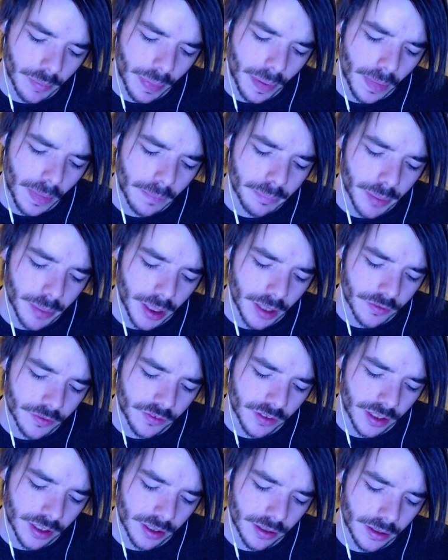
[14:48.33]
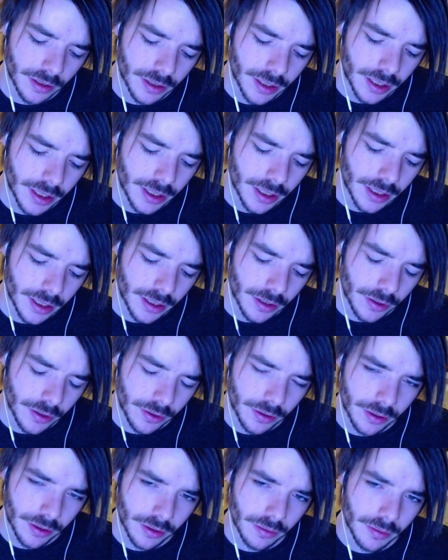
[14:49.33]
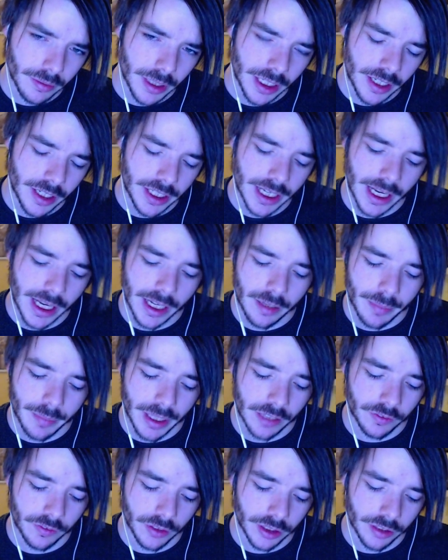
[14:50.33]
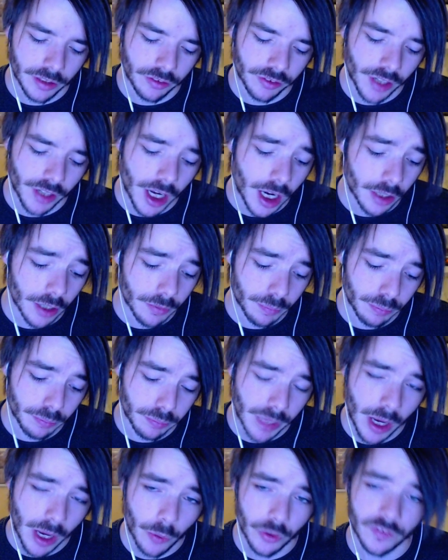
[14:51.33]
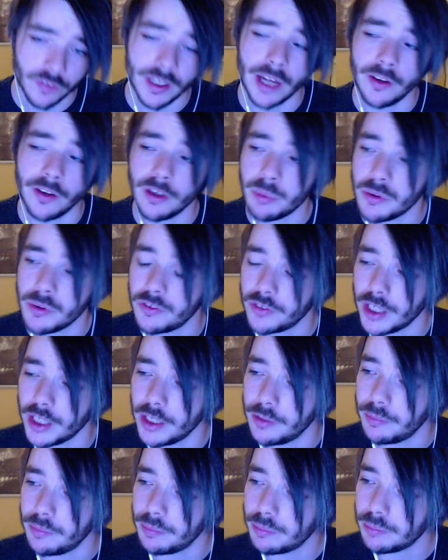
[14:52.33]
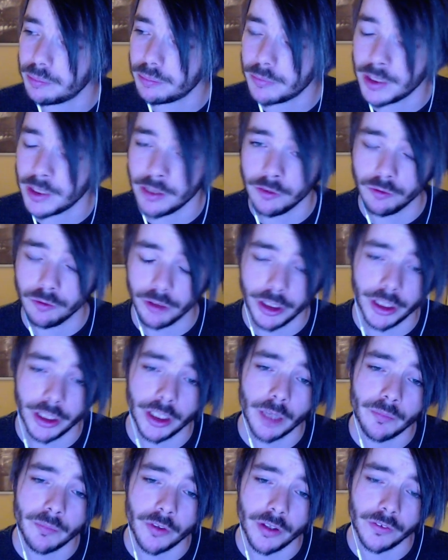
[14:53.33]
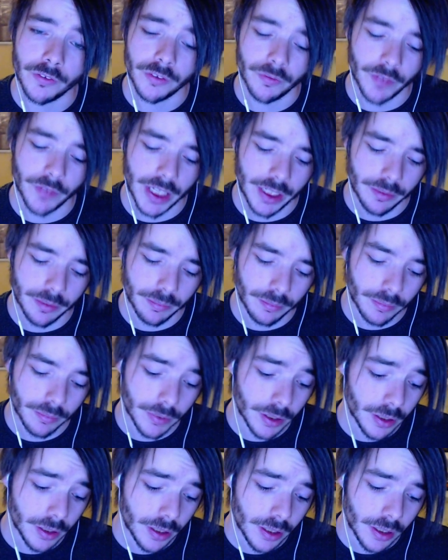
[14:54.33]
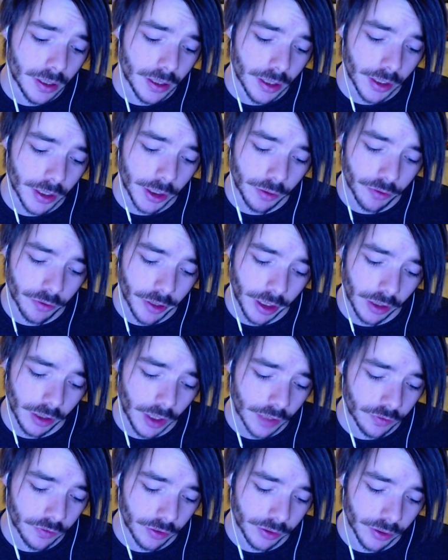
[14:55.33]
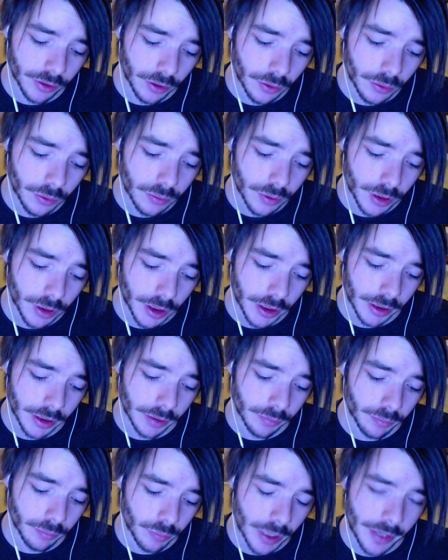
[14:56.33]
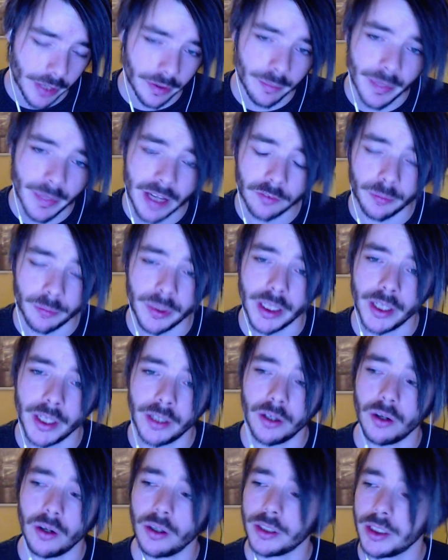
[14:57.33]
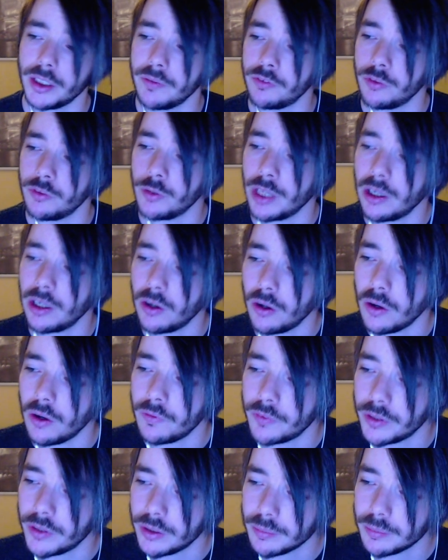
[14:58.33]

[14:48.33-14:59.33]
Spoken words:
But in the end, basically, Stark held his hand up and said he's really up for this event and he'd really like to go. And when the best player gives you that offer,